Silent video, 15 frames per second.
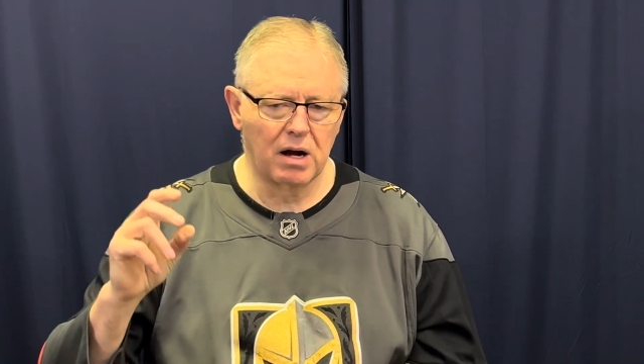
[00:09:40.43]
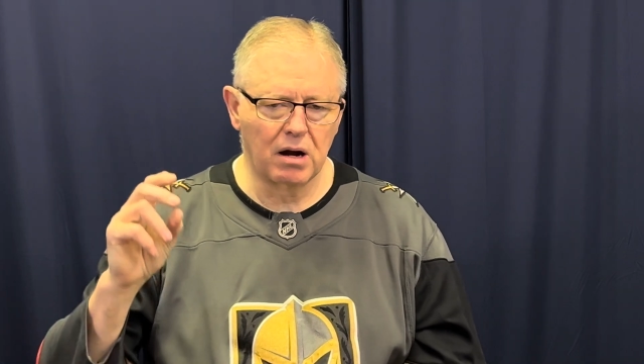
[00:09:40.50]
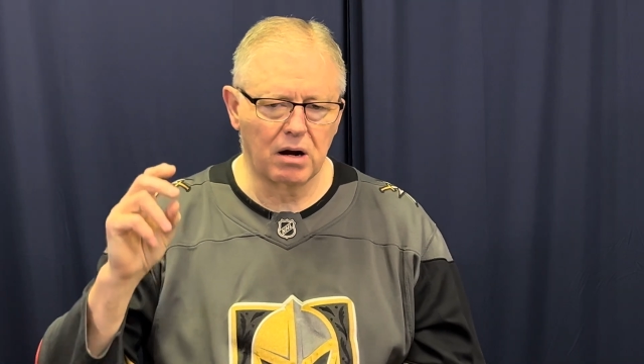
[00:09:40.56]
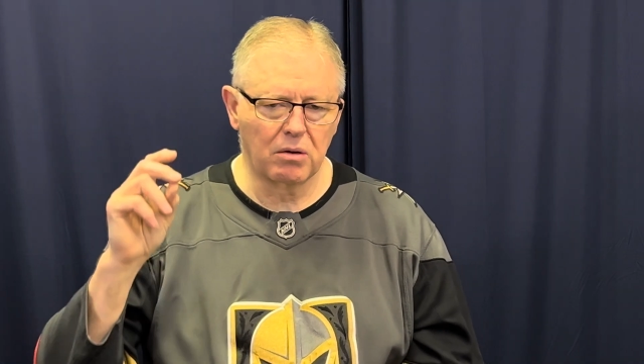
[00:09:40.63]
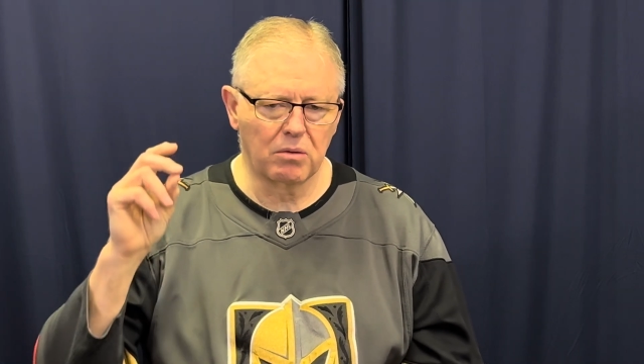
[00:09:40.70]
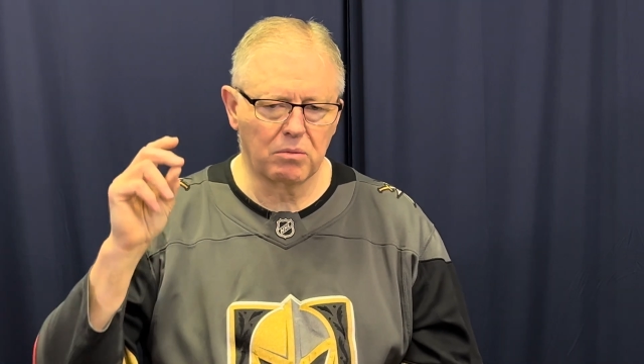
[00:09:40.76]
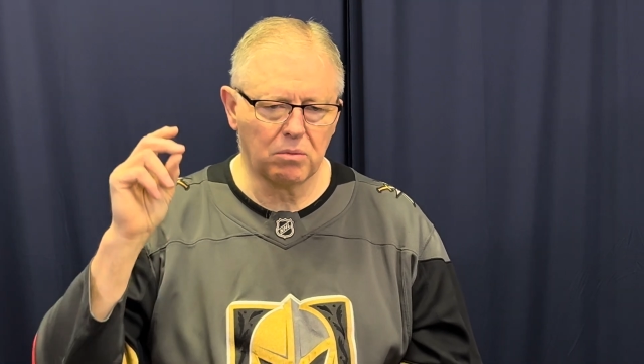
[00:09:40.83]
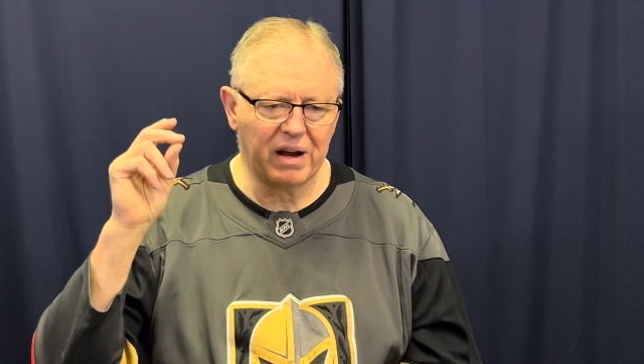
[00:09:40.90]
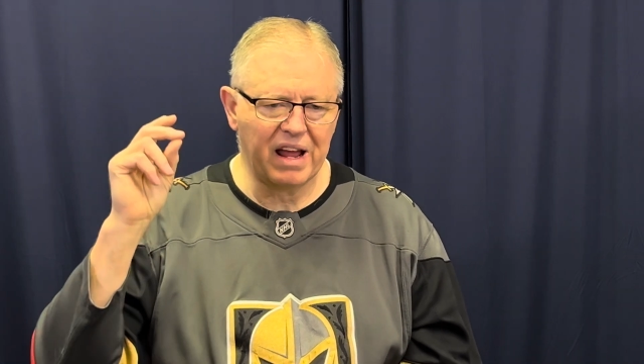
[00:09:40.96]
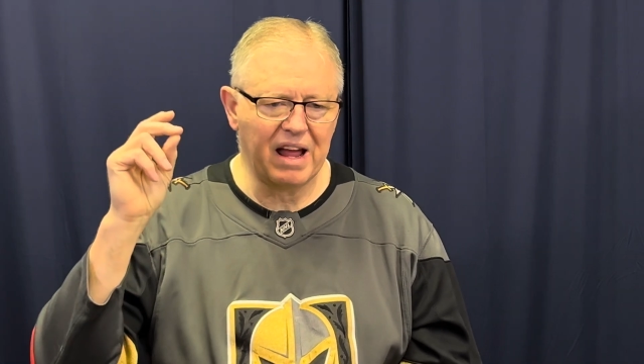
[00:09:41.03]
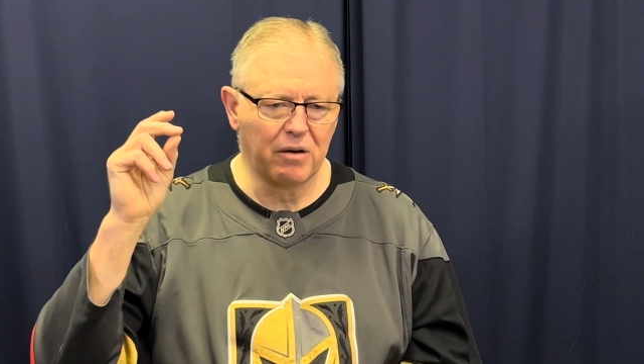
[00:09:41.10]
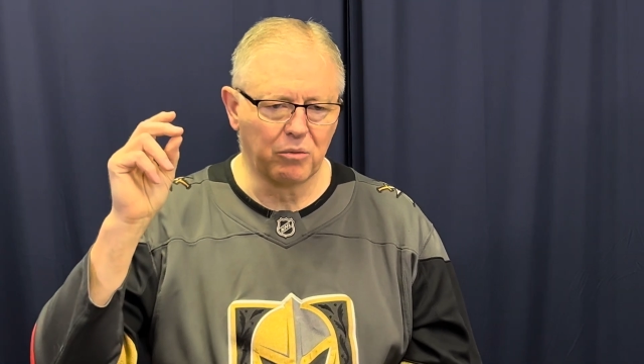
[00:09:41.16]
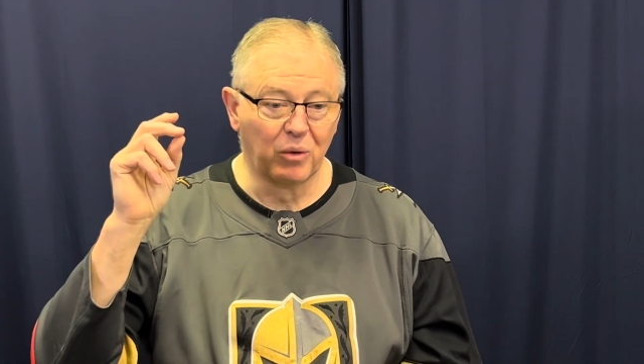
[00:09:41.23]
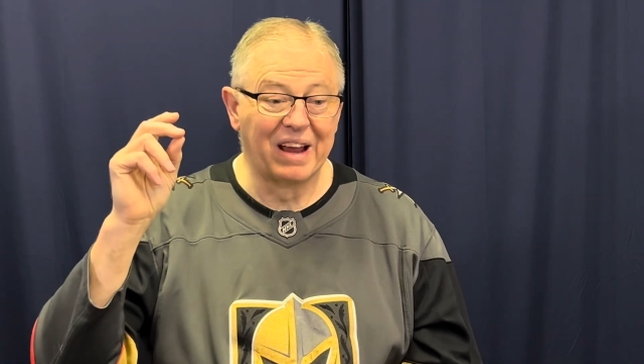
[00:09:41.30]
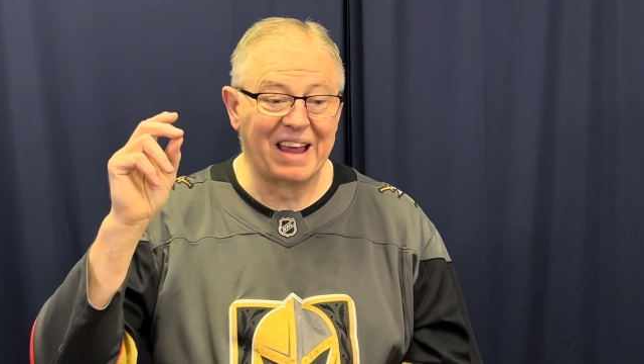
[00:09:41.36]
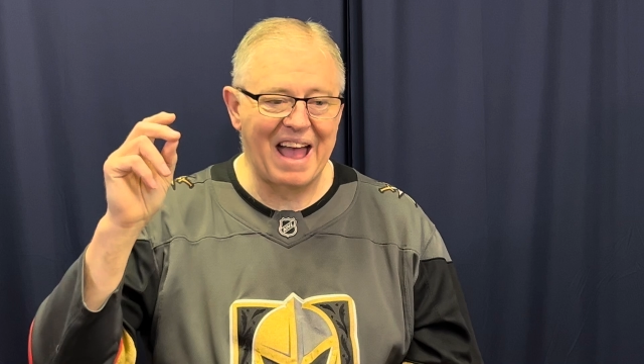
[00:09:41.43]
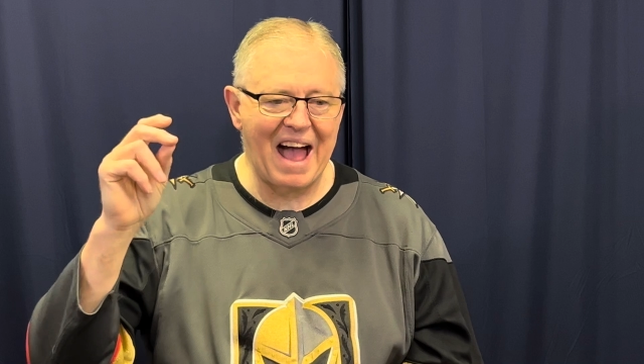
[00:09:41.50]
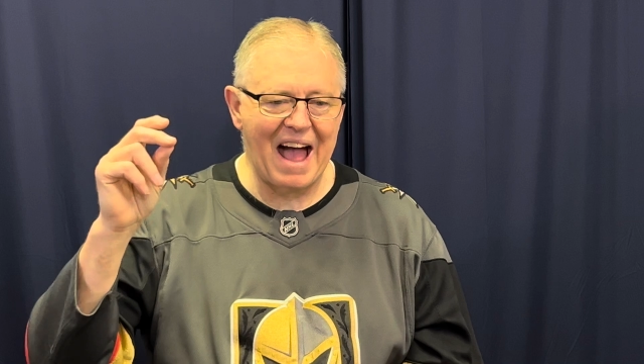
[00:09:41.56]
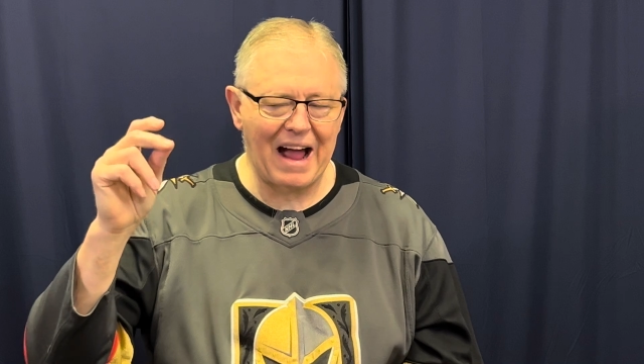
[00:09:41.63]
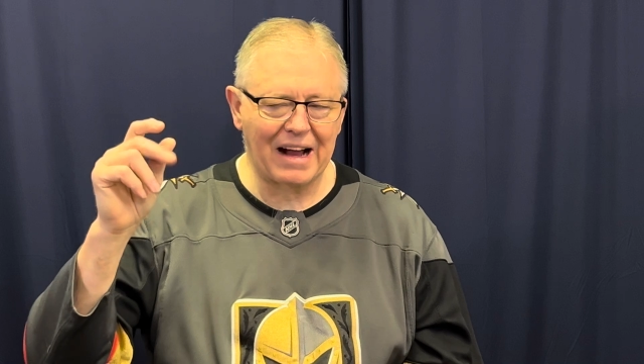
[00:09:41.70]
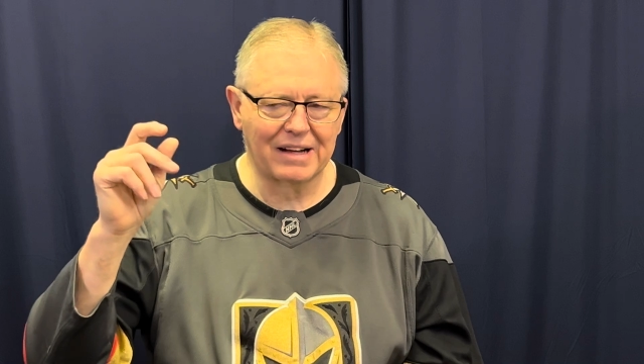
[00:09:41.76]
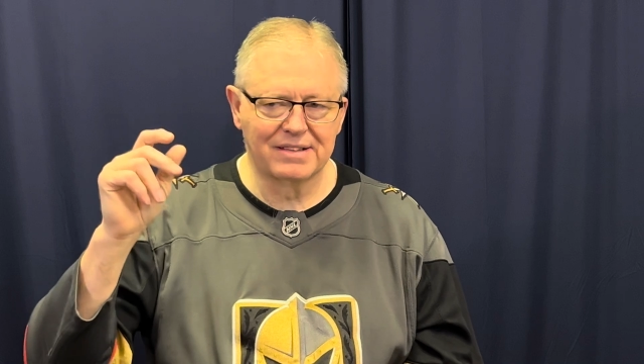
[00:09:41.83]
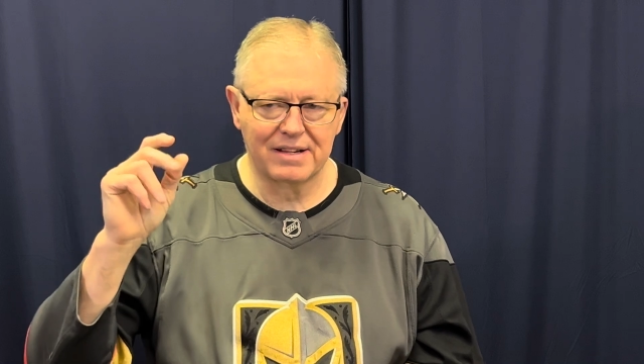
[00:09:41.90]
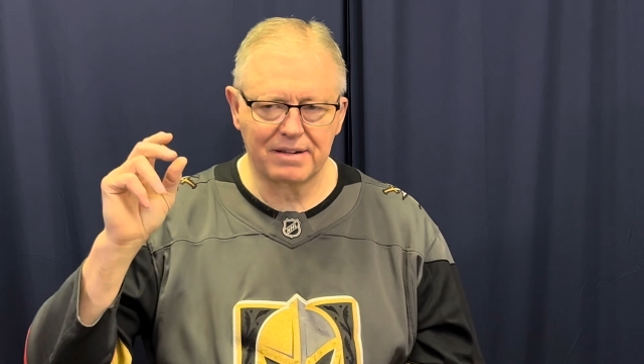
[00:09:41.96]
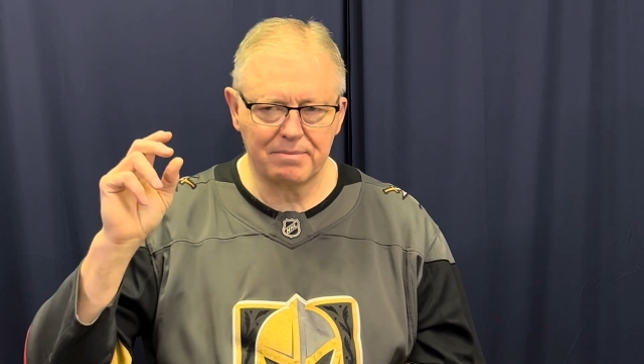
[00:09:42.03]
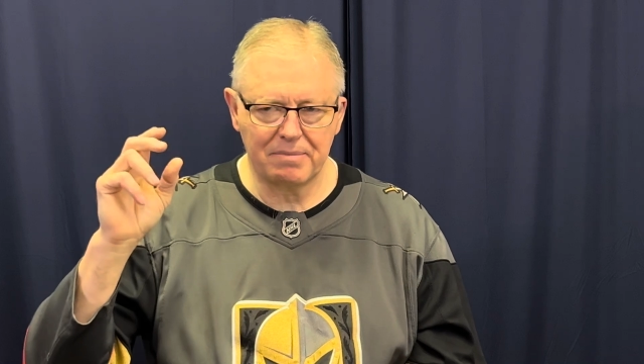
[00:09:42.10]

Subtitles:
or react